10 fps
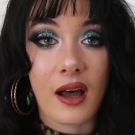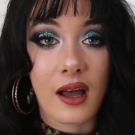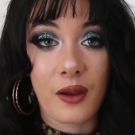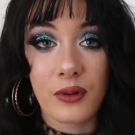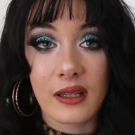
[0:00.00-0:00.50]

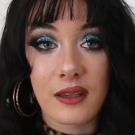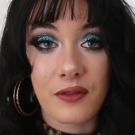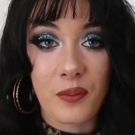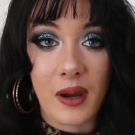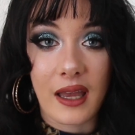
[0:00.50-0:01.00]
I will
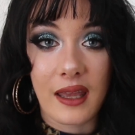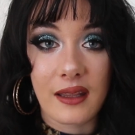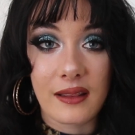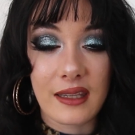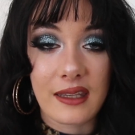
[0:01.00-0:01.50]
leave
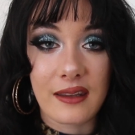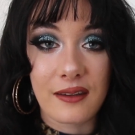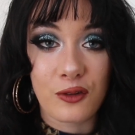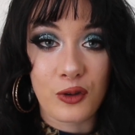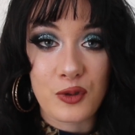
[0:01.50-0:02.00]
my link in
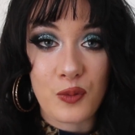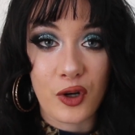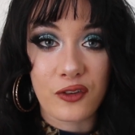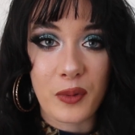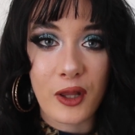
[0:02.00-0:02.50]
the description
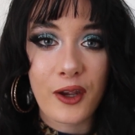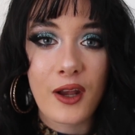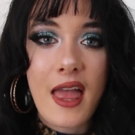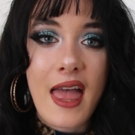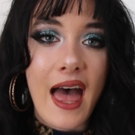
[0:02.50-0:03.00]
box
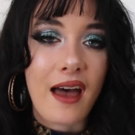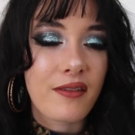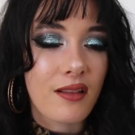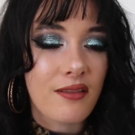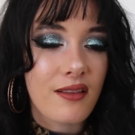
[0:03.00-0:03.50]
below.
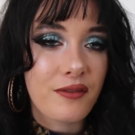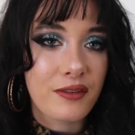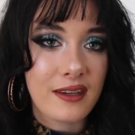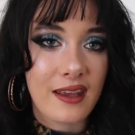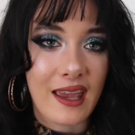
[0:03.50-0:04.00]
Have a
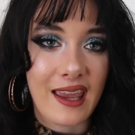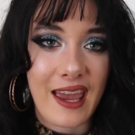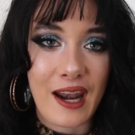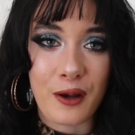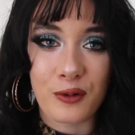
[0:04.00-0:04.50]
lovely
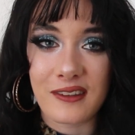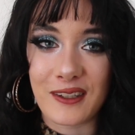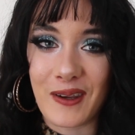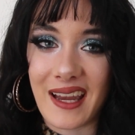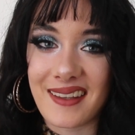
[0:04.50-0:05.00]
day, and I will
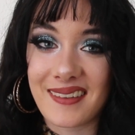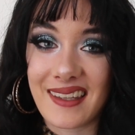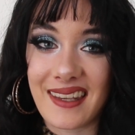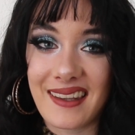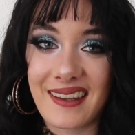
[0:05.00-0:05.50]
see you
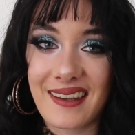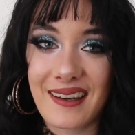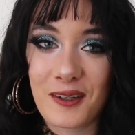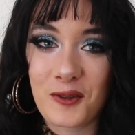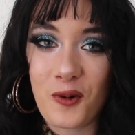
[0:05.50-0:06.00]
guys
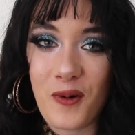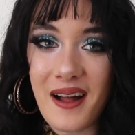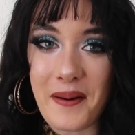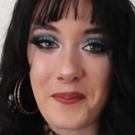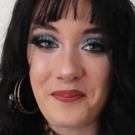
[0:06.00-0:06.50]
in a short
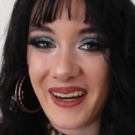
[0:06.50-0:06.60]
while.